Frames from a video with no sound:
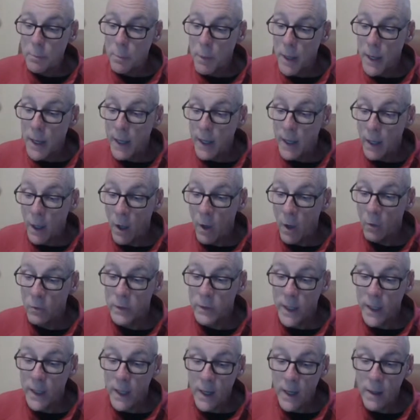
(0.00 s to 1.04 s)
She will
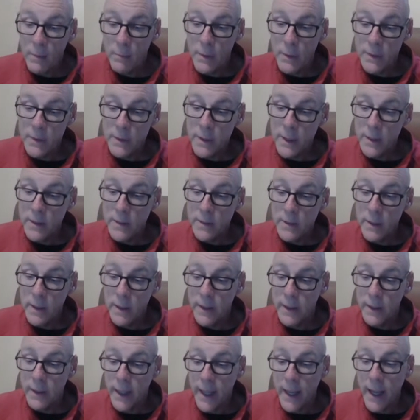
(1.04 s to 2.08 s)
be replaced by
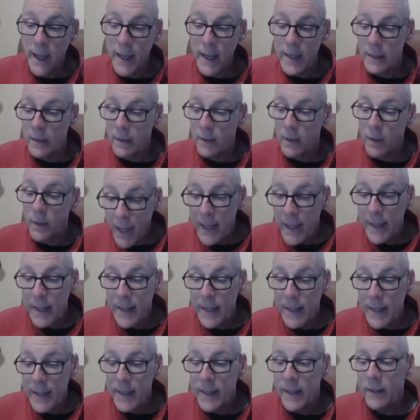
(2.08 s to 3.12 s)
longtime assistant
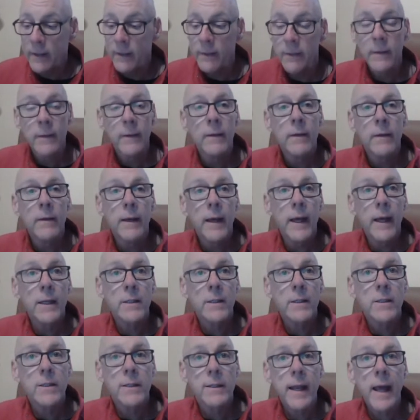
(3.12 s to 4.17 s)
Kate
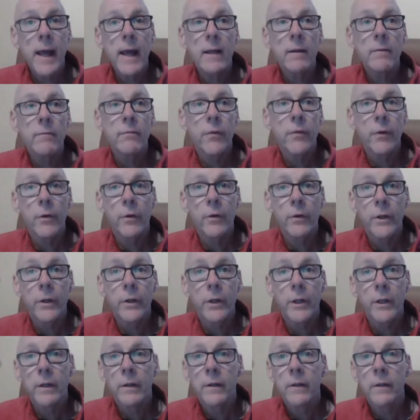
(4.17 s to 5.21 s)
Paye as
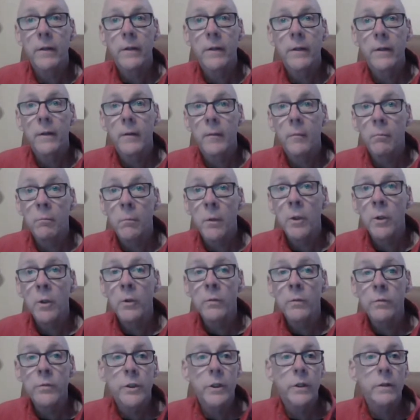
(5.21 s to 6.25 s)
Stanford
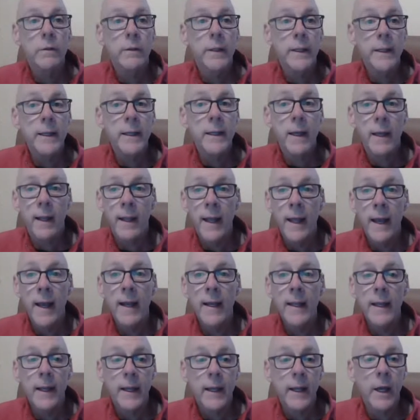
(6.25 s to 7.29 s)
moves to the
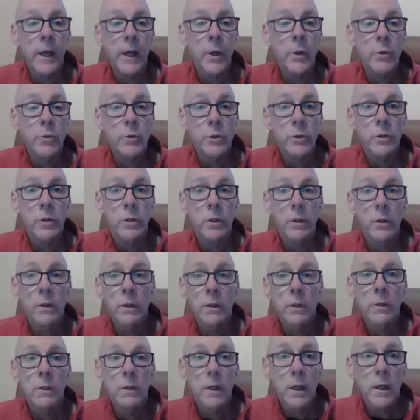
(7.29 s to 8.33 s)
Atlantic
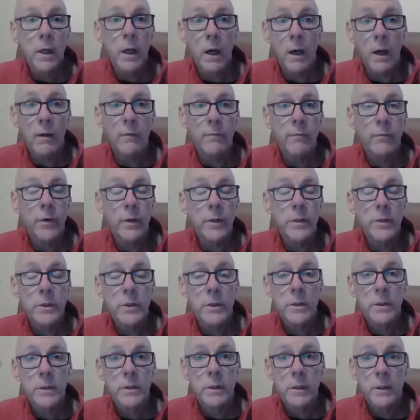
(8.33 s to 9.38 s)
Coast
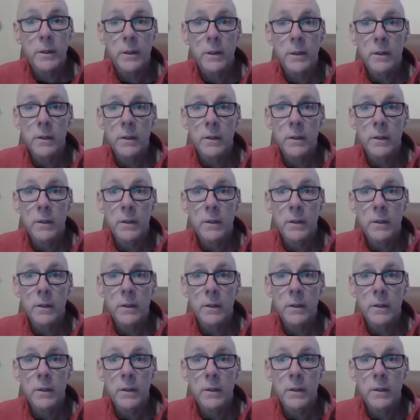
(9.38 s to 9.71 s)
Conference.